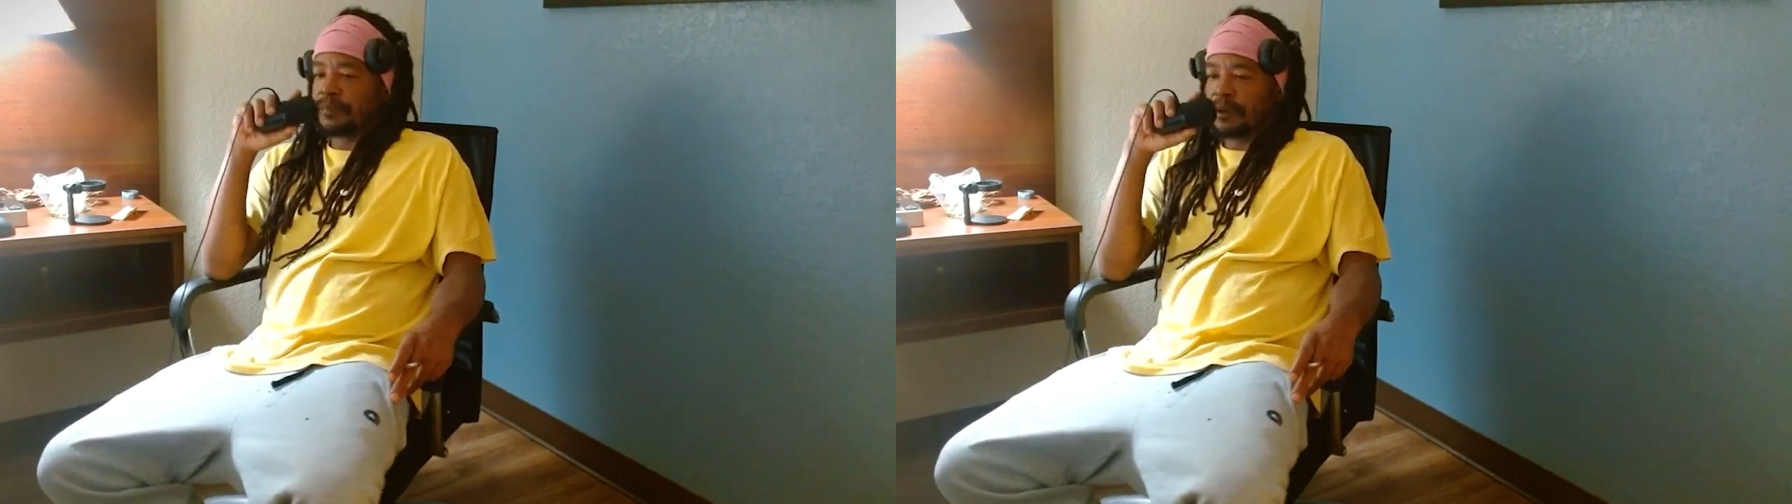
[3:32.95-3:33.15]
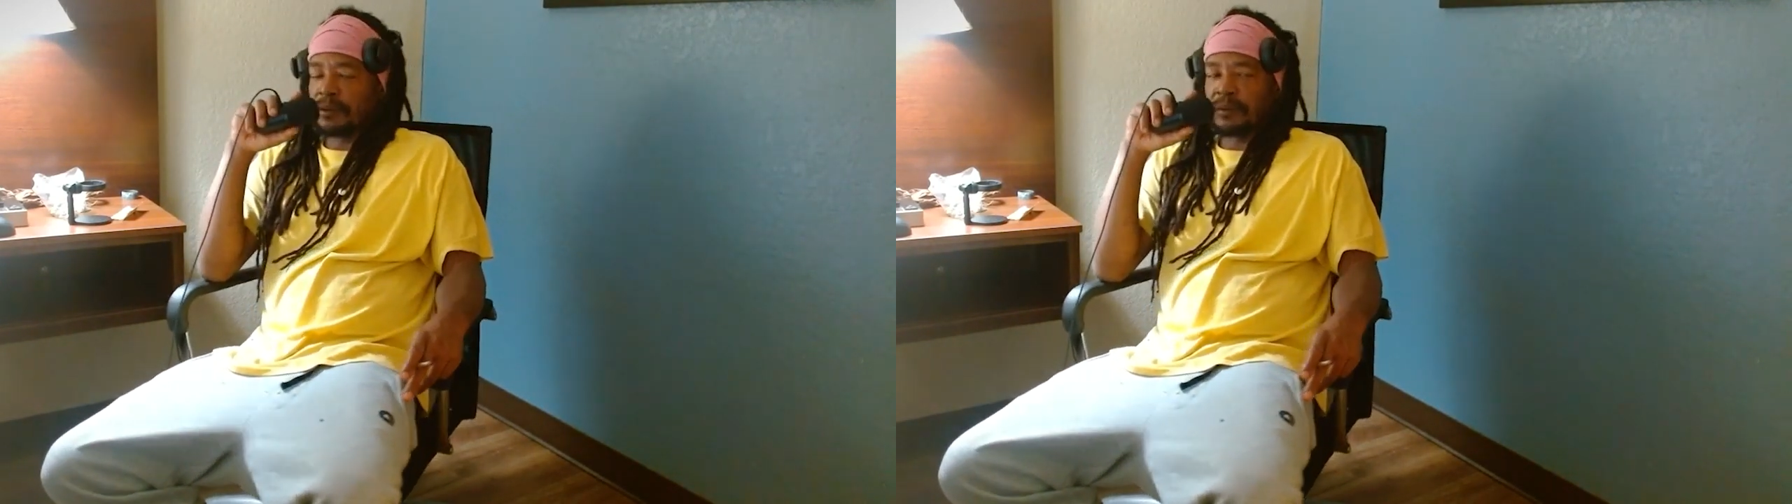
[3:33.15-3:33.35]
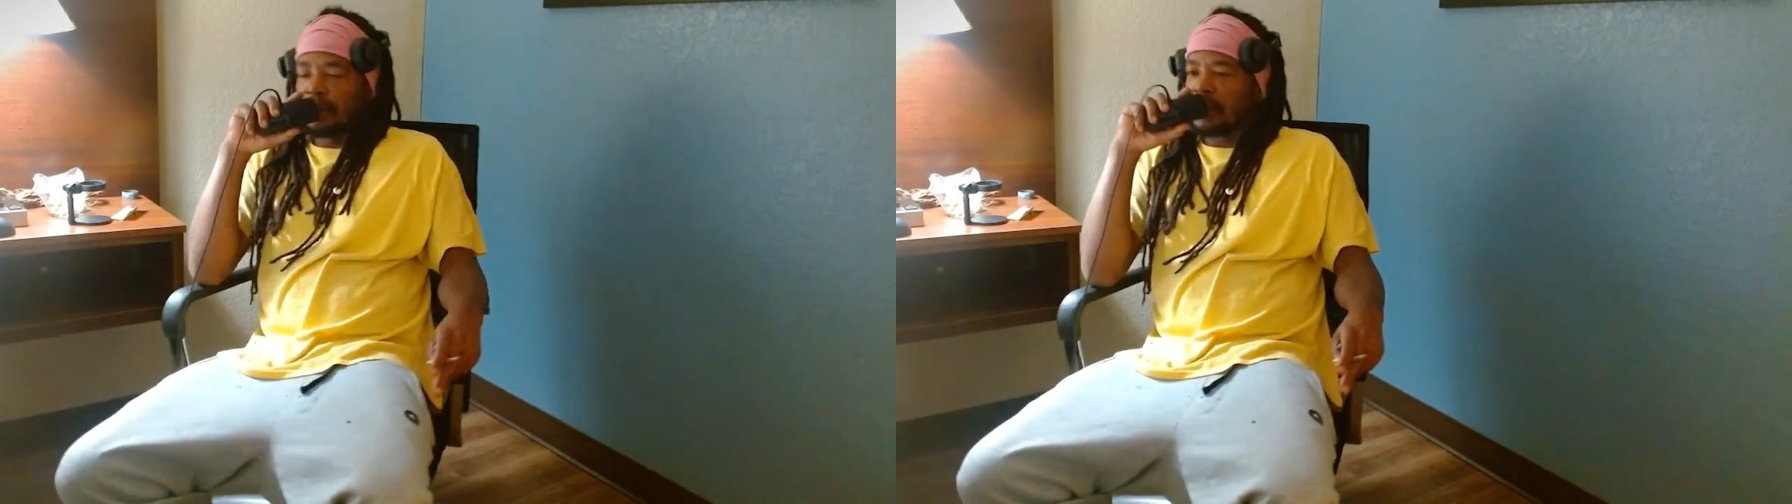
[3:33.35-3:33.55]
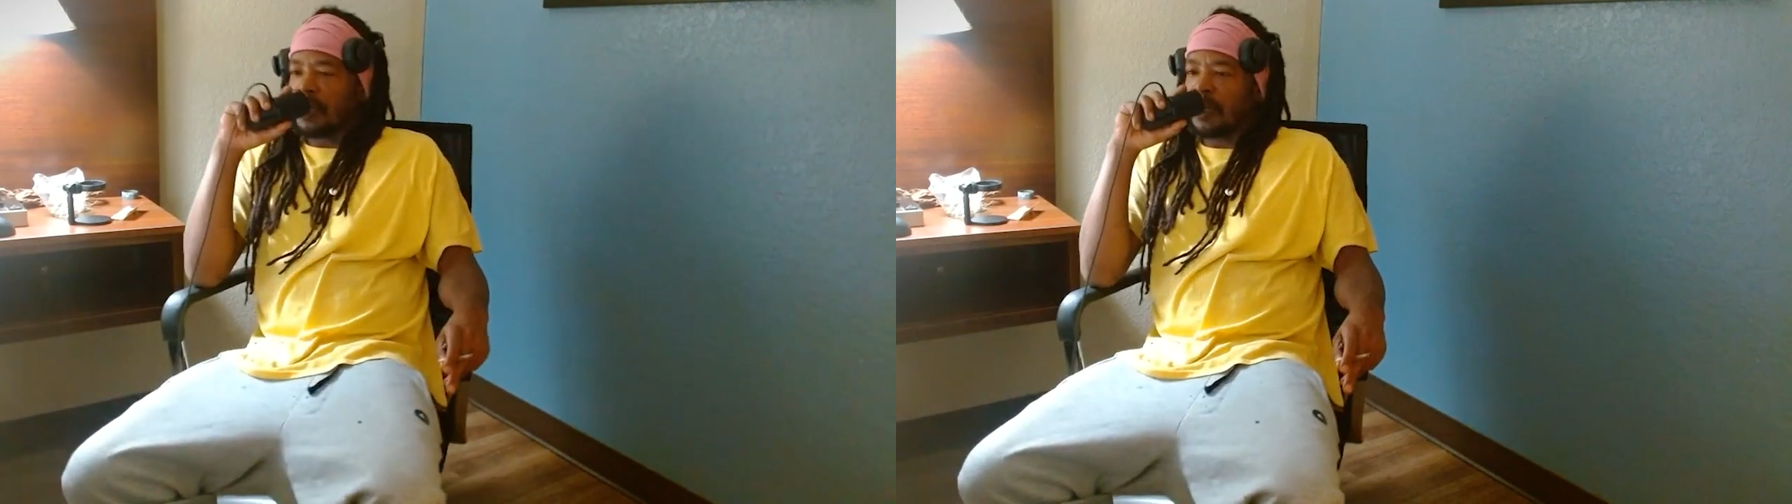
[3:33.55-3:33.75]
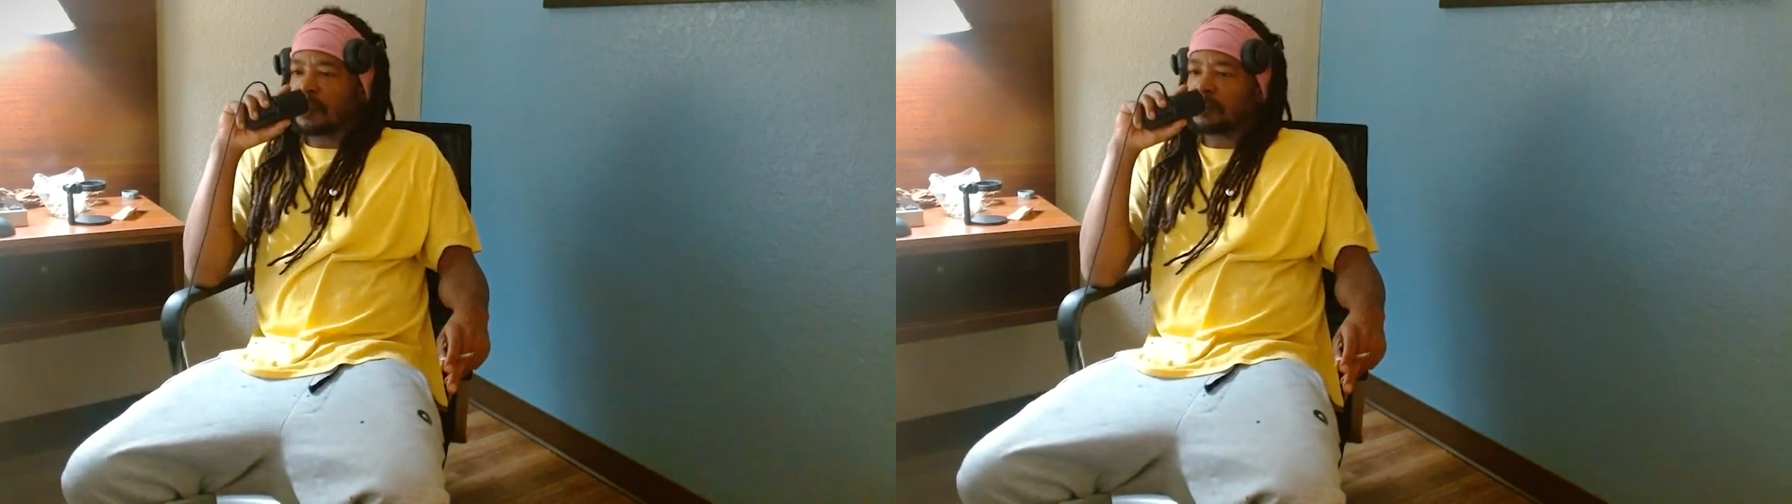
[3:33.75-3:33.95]
the
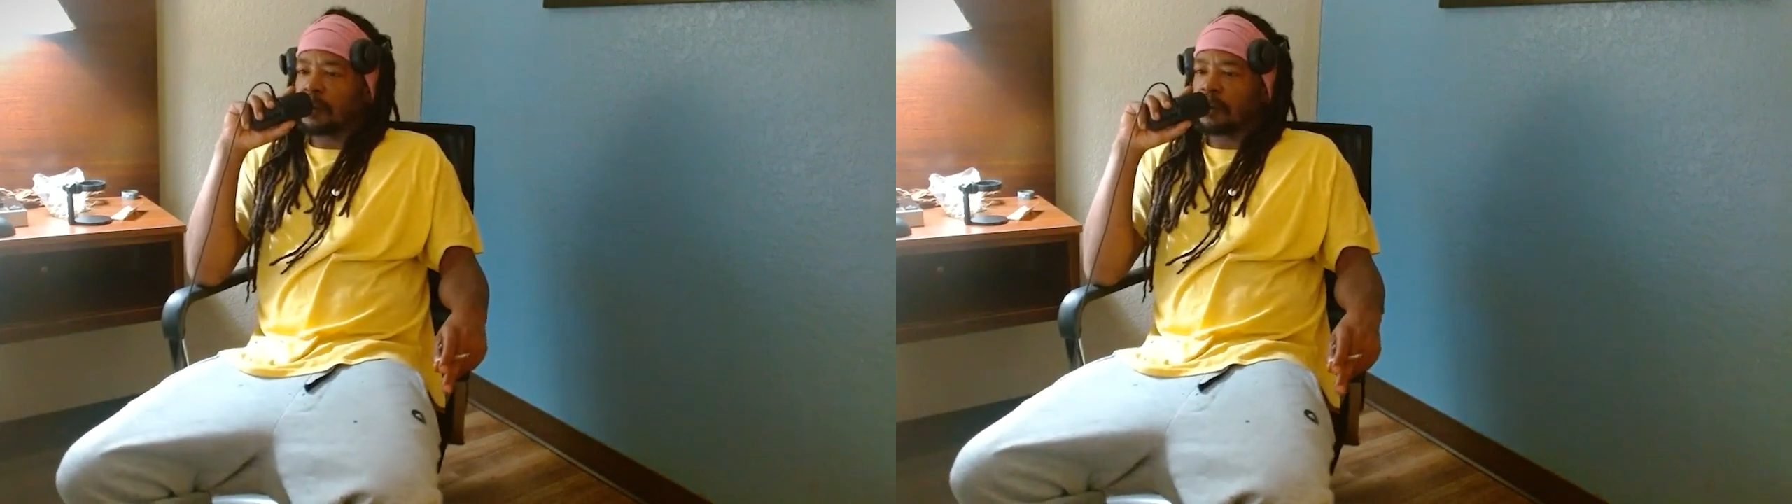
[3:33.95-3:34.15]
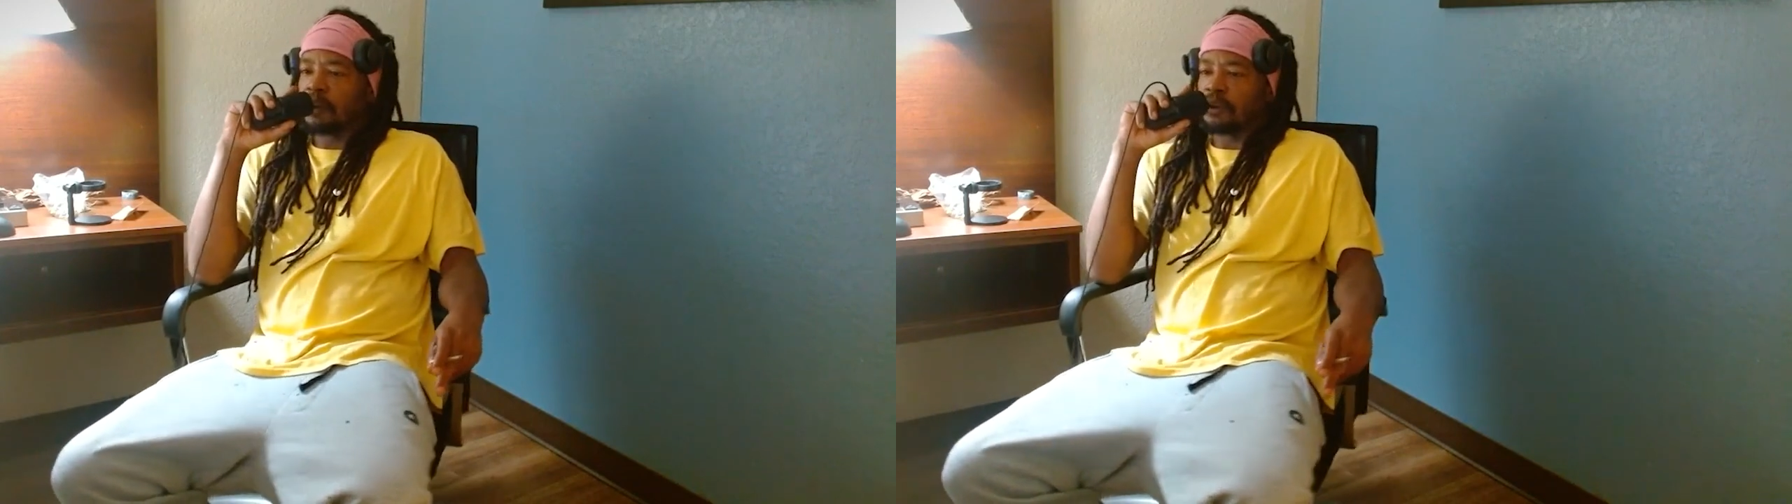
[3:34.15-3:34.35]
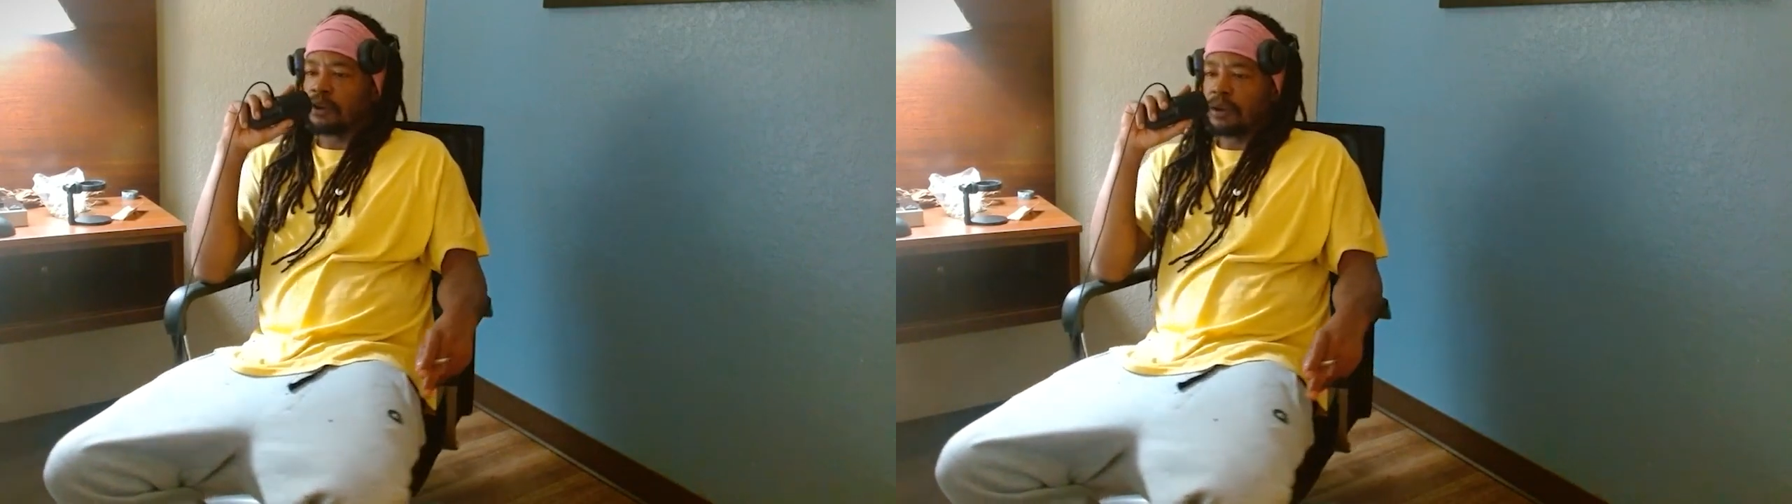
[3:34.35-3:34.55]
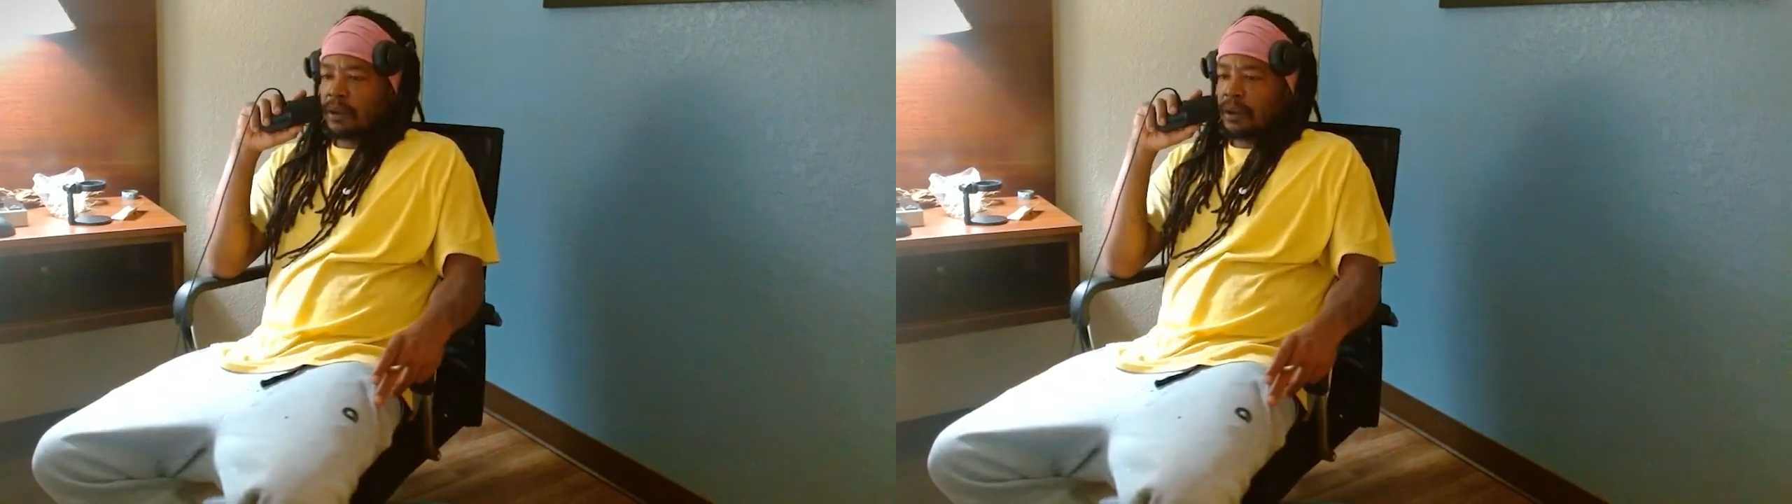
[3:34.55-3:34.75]
cosmic kush.